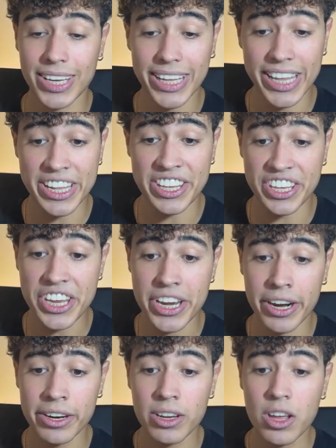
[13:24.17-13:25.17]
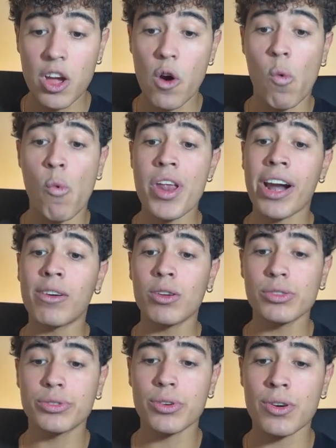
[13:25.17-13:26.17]
in here, we are
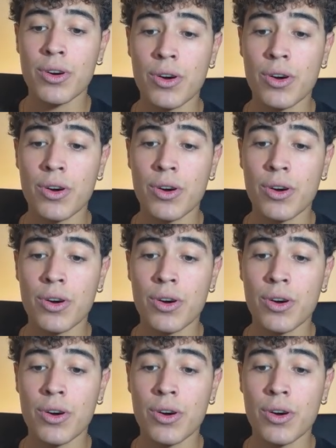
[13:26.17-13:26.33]
also